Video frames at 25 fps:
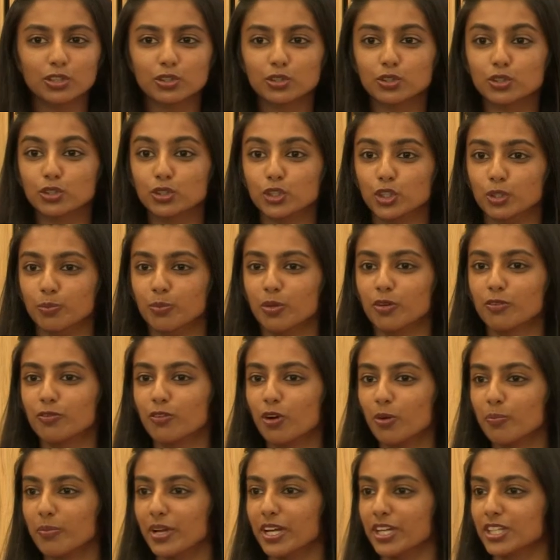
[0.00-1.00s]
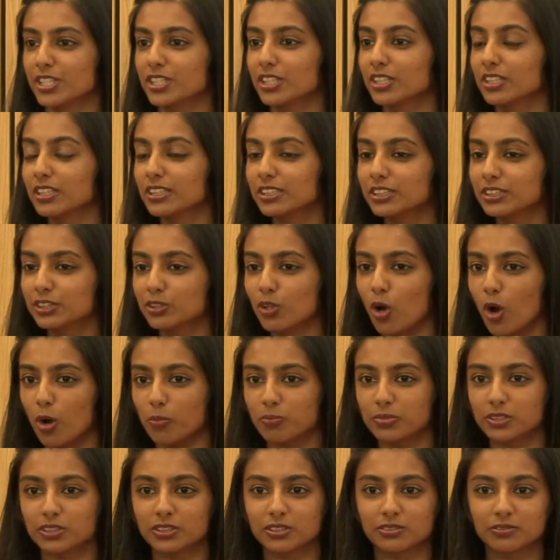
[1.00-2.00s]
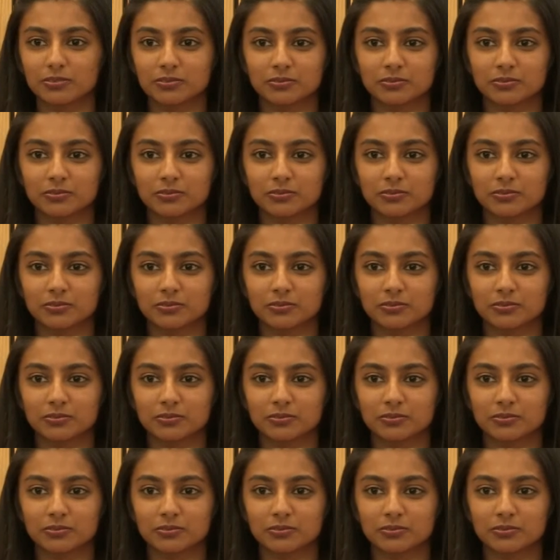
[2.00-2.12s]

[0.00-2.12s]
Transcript: Tumour formation has stopped.